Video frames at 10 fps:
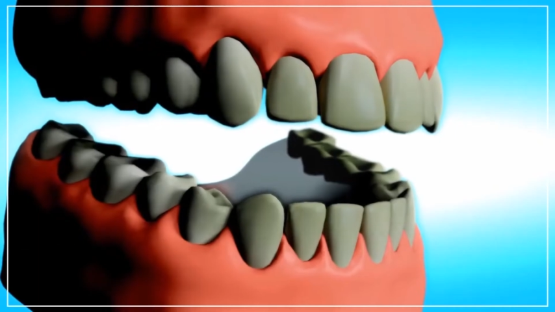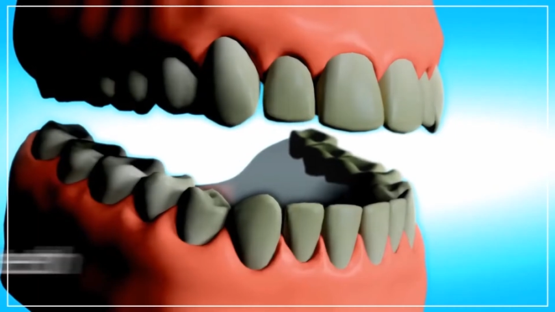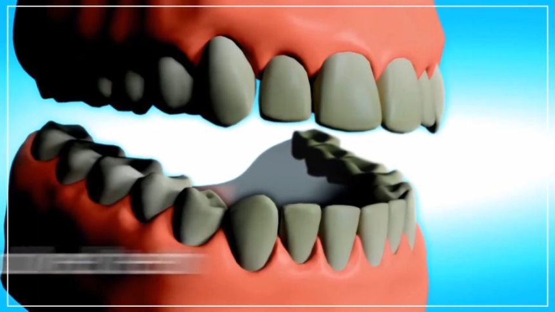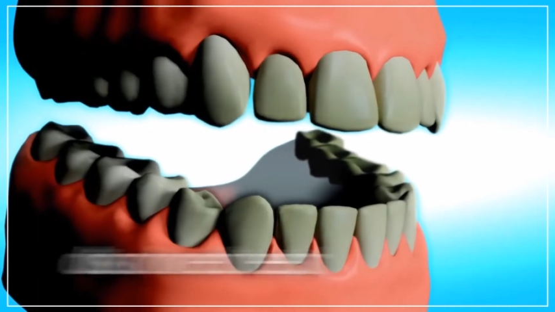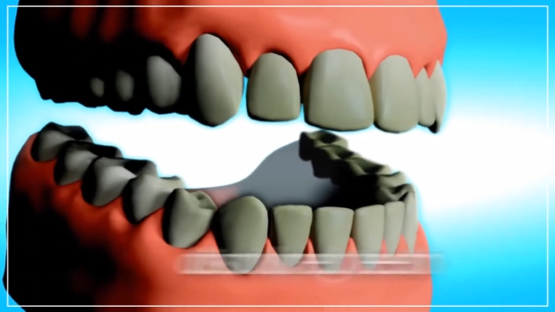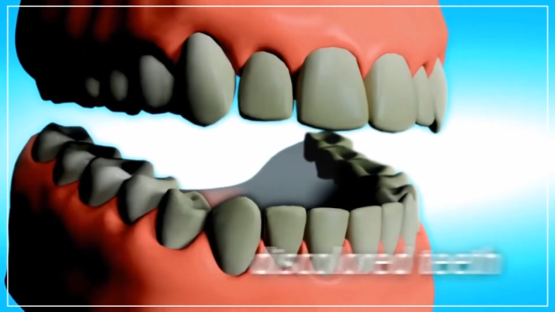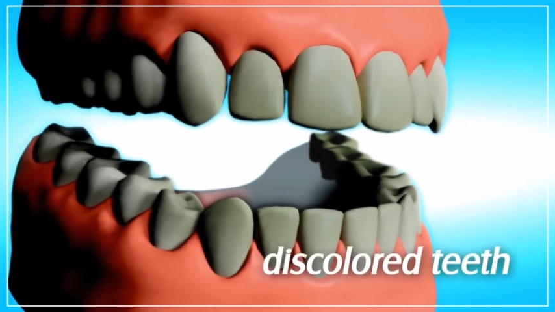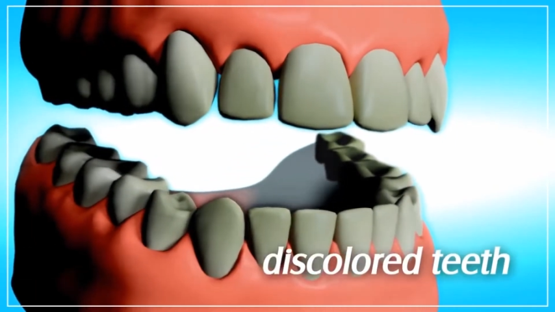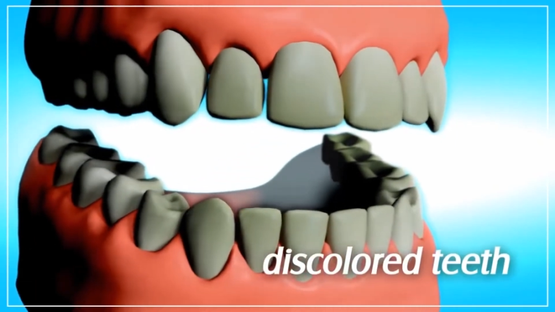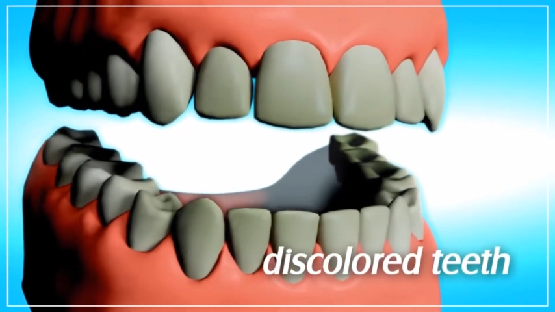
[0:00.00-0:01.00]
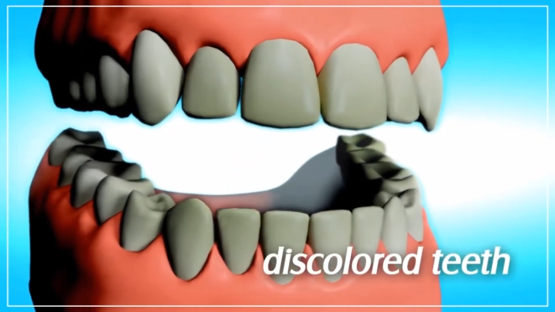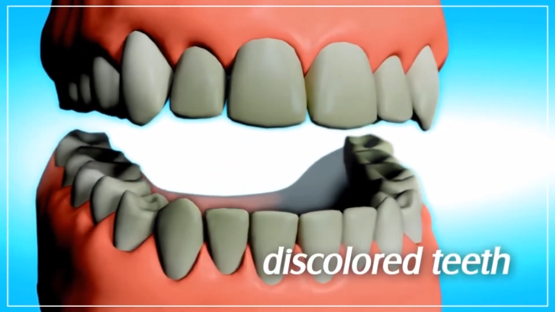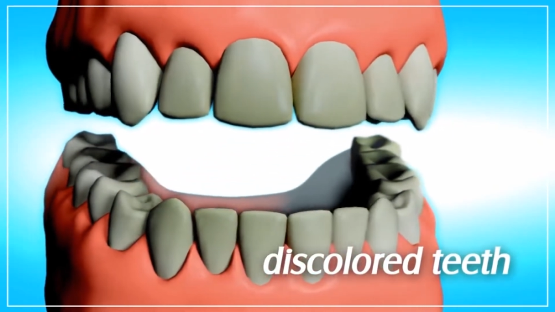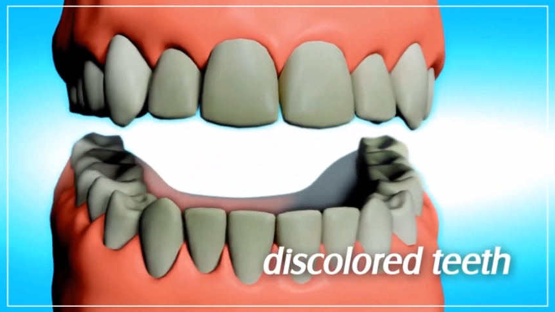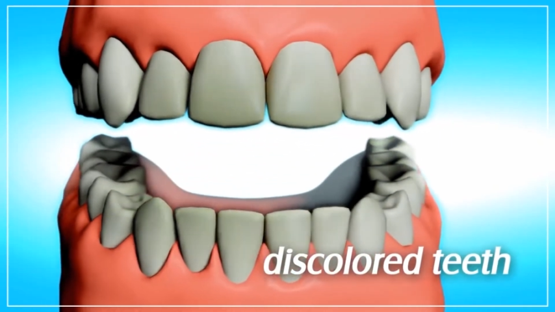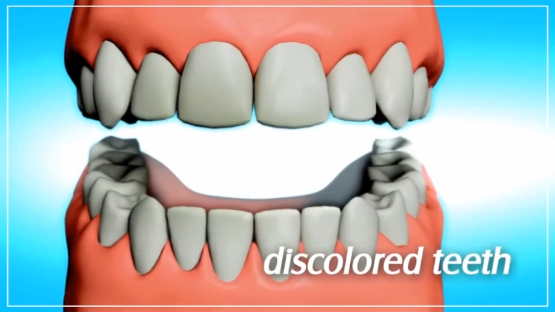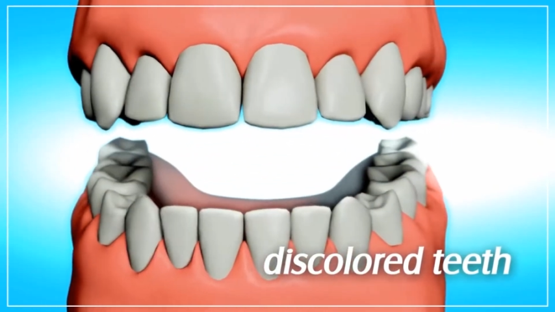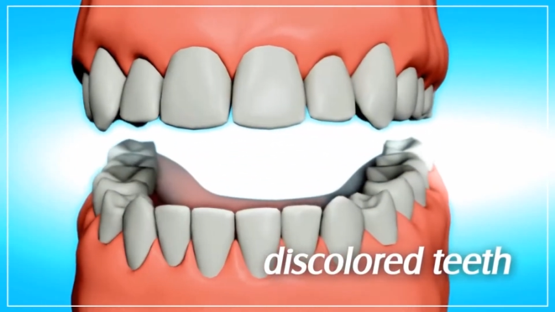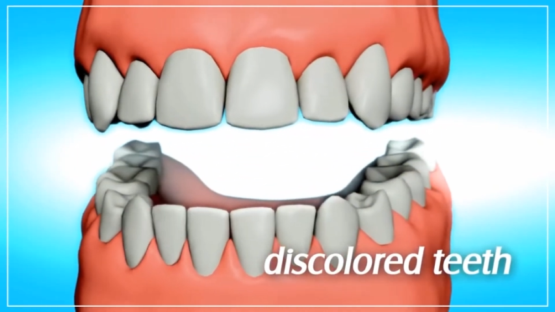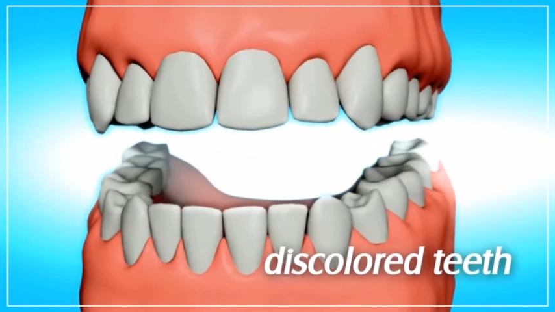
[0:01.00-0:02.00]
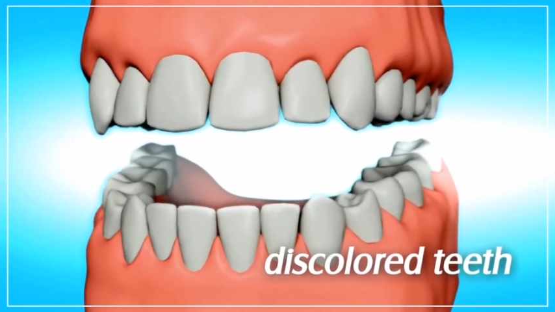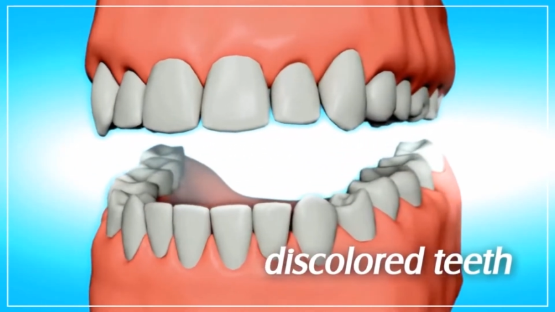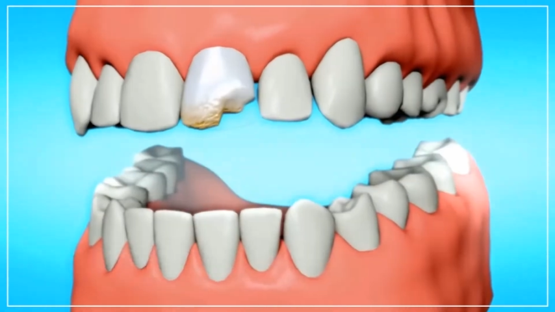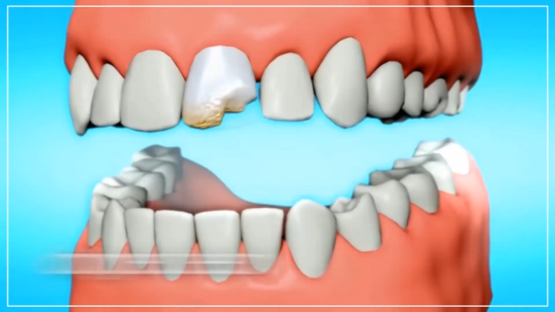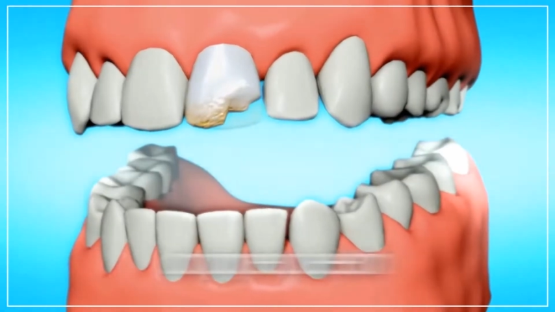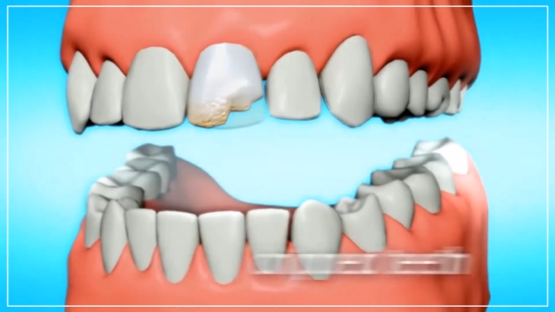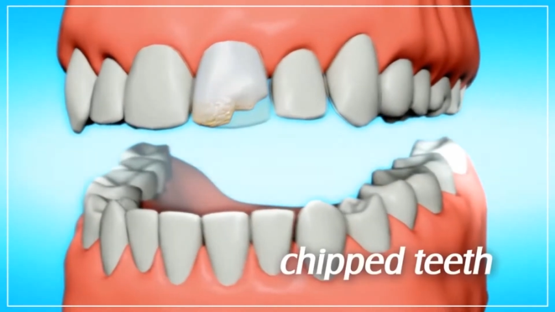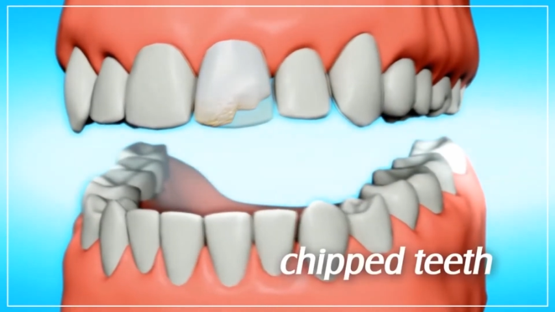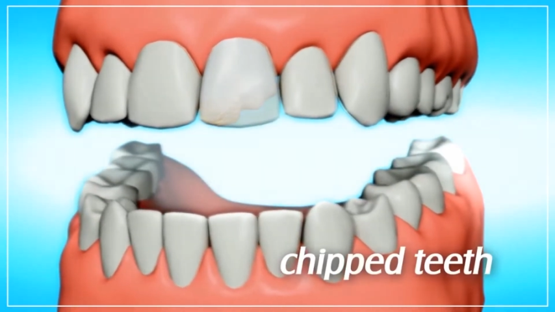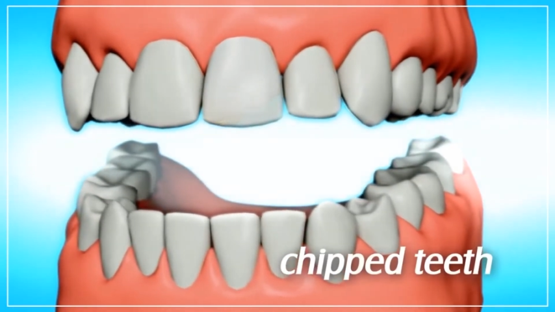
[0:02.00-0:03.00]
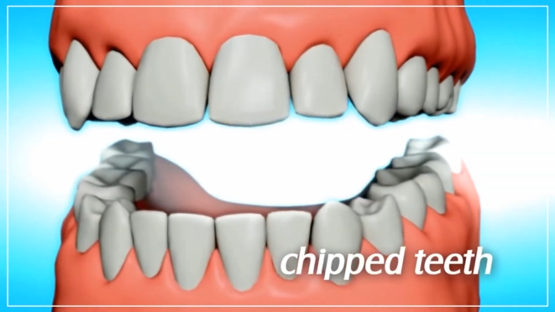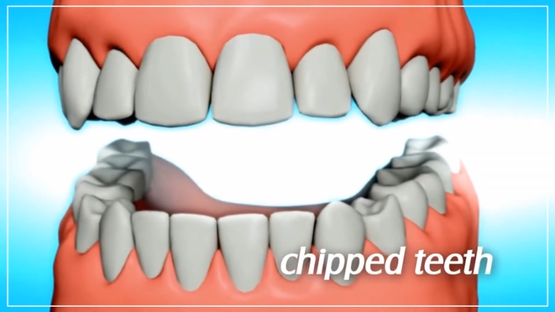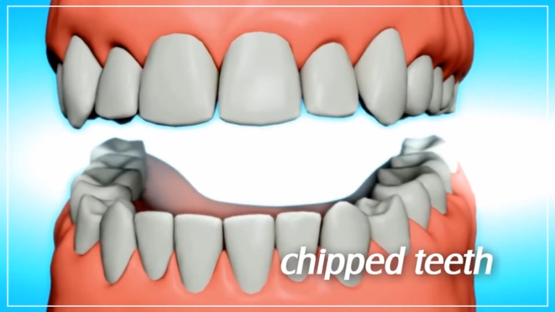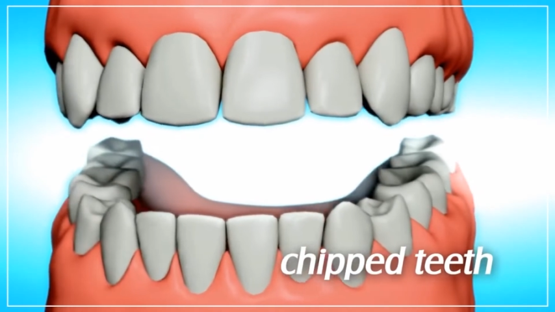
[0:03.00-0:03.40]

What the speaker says: [unreadable: no face in view]